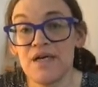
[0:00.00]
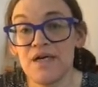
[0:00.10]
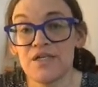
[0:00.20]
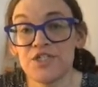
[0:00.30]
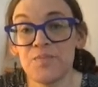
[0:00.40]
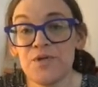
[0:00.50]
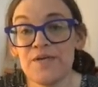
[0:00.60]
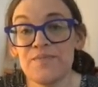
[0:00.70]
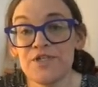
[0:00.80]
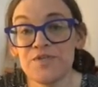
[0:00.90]
She
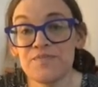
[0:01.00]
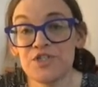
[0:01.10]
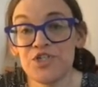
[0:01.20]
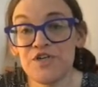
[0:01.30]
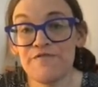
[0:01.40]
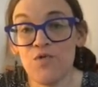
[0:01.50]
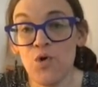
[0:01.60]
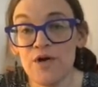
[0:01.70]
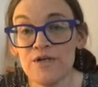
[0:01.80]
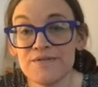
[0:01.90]
played bishop to
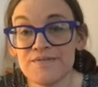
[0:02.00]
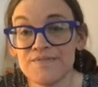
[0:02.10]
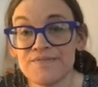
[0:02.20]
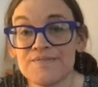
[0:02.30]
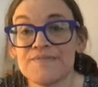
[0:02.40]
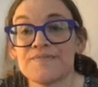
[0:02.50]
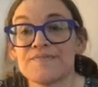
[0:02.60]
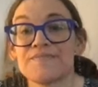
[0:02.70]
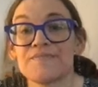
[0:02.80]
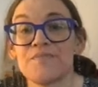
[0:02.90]
g4,
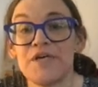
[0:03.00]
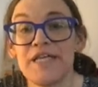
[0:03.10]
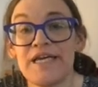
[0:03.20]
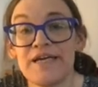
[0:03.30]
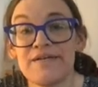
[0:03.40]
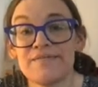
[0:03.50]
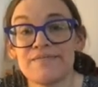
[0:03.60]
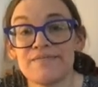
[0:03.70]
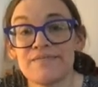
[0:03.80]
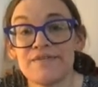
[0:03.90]
pinning
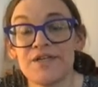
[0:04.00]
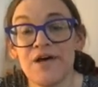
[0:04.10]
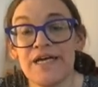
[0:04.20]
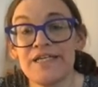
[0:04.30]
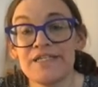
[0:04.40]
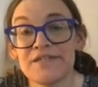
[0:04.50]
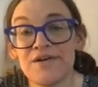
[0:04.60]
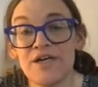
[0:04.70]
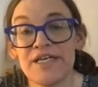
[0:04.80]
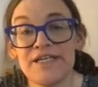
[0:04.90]
the knight
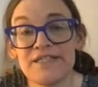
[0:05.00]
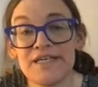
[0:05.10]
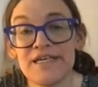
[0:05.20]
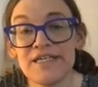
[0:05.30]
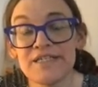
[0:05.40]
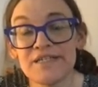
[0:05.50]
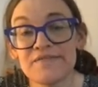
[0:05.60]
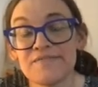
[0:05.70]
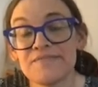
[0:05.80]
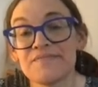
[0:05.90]
on e6
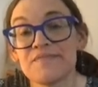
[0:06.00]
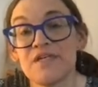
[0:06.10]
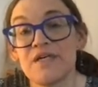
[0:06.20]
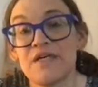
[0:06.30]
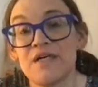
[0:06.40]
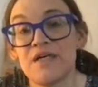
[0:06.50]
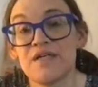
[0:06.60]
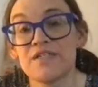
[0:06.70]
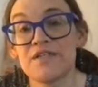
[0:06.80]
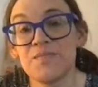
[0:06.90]

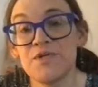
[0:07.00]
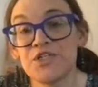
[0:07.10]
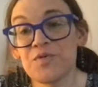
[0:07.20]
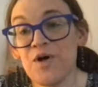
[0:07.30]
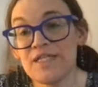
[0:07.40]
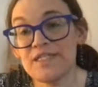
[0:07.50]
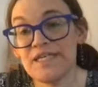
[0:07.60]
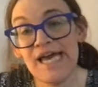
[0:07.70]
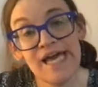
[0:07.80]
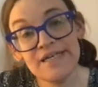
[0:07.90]
to the bishop on
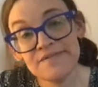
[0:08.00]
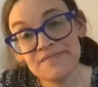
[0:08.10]
c8.